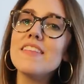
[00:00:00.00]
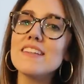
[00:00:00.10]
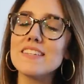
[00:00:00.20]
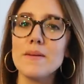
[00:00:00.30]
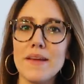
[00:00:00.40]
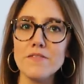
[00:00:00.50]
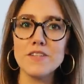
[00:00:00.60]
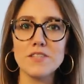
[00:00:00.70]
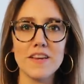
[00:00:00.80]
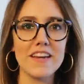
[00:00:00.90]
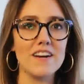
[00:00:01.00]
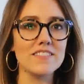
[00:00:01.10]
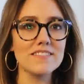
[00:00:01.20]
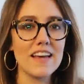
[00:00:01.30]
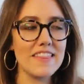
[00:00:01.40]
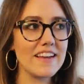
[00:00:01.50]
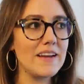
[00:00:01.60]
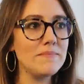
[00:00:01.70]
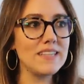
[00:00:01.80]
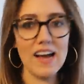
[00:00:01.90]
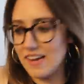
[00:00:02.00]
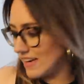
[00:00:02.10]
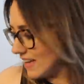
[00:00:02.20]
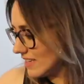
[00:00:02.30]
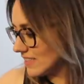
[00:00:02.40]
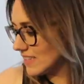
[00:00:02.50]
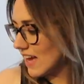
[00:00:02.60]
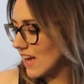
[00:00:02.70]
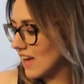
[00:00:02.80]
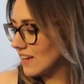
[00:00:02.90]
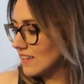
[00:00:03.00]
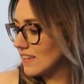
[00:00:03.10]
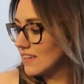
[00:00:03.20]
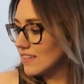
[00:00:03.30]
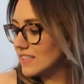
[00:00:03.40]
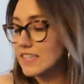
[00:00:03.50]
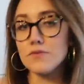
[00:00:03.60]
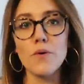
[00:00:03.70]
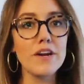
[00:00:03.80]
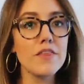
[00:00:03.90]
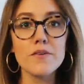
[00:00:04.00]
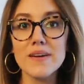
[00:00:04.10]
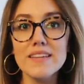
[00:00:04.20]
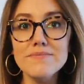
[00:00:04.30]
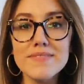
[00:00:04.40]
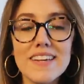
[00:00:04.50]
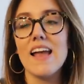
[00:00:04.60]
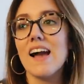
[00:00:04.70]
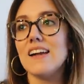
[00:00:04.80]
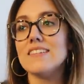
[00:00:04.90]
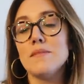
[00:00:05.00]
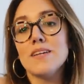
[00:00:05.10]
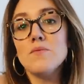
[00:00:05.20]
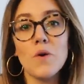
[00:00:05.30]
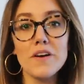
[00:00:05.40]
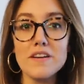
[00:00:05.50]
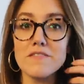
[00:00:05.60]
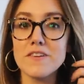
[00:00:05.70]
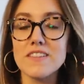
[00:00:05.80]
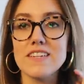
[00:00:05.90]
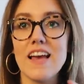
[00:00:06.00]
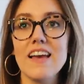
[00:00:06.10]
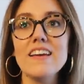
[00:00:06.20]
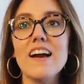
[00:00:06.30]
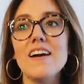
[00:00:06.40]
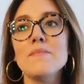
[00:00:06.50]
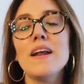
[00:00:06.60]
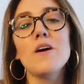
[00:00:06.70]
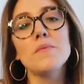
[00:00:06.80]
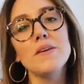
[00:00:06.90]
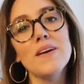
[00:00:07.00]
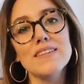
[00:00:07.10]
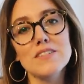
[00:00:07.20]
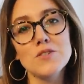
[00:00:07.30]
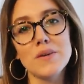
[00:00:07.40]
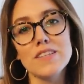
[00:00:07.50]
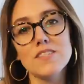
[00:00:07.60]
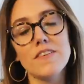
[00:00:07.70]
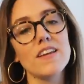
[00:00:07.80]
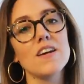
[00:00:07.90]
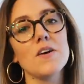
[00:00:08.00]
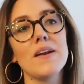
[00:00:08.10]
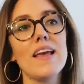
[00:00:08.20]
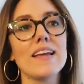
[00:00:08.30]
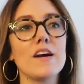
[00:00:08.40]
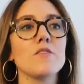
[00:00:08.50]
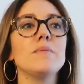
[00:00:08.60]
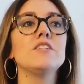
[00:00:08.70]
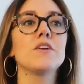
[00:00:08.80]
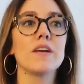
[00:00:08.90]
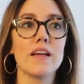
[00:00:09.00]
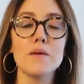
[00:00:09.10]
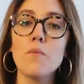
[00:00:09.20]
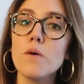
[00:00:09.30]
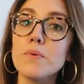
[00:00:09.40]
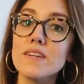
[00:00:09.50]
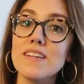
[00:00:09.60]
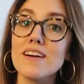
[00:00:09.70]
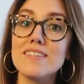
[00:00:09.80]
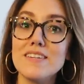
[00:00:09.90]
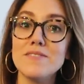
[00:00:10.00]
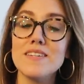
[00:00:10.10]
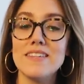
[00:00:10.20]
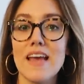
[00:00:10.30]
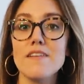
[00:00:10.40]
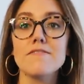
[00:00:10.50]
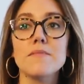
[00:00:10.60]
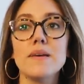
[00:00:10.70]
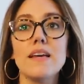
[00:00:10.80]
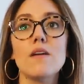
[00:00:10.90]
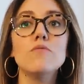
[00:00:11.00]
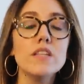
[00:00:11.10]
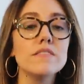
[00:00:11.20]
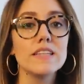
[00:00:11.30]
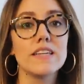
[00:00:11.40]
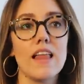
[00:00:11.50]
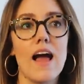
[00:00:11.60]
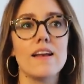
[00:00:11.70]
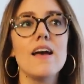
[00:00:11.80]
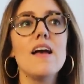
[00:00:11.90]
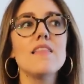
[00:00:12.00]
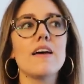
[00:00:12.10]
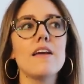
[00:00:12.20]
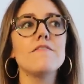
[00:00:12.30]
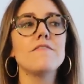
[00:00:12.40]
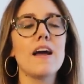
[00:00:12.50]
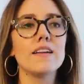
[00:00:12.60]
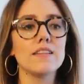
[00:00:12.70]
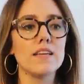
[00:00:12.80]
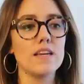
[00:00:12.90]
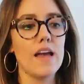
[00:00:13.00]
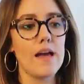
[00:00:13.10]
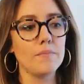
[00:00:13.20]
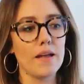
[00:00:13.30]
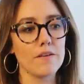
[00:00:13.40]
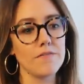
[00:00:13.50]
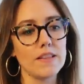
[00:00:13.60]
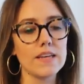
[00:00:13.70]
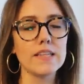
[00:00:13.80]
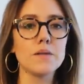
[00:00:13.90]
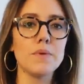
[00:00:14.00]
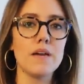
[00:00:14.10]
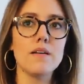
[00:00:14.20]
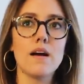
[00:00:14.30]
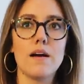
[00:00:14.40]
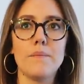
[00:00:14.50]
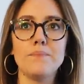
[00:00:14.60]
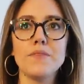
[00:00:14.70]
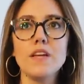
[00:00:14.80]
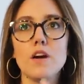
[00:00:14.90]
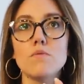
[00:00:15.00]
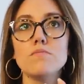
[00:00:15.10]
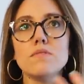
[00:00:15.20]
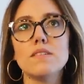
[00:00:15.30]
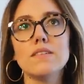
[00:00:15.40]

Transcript: think that's gonna be it for this video. I think I'm done. It's 6:43 and I'm done working for the day. But I hope that you guys enjoyed this video and hanging out with me during like a more productive day for me. I'm really, really glad that I finally am like feeling a little bit, you know,